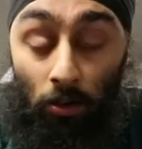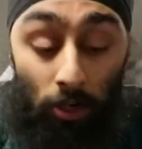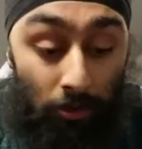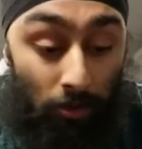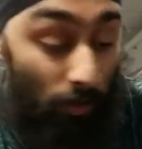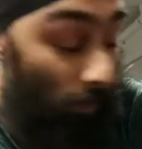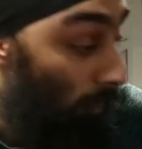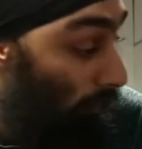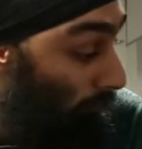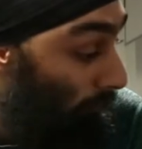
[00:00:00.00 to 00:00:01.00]
all right
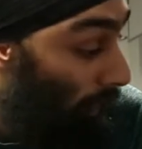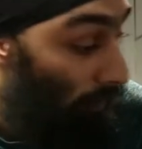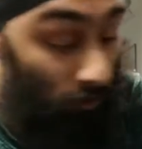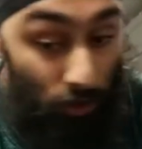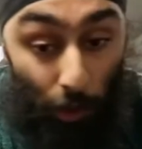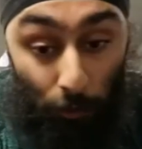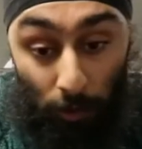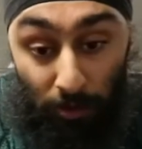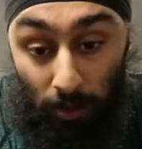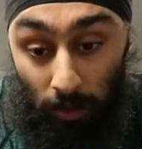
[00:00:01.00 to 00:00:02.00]
um, I will start
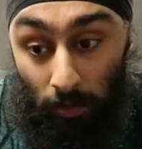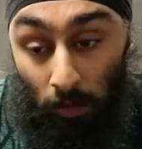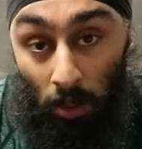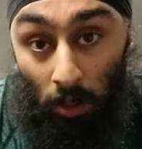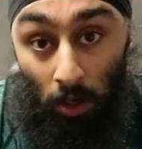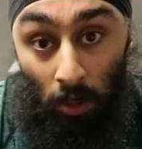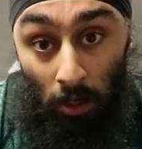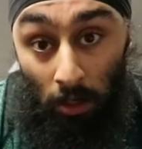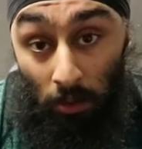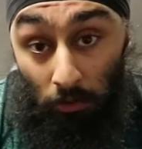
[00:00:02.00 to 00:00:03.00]
with the
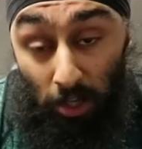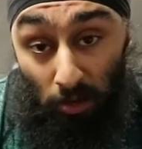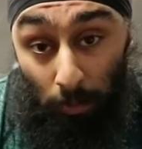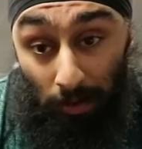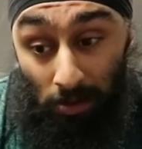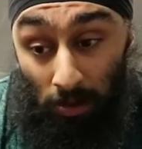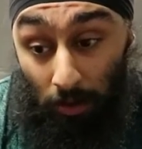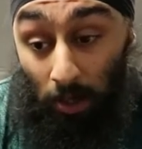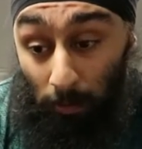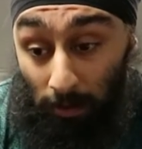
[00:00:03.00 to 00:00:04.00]
dumbbell
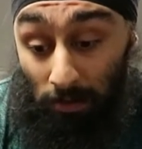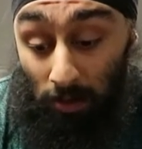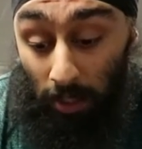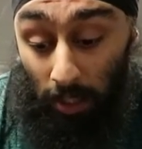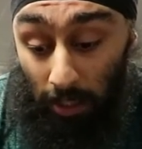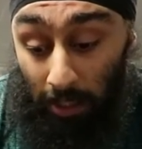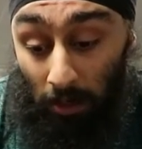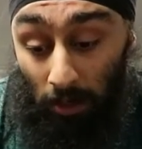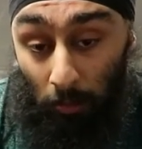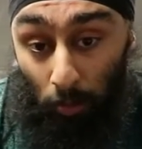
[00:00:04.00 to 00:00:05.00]
dumbbell
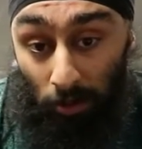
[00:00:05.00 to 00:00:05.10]
incline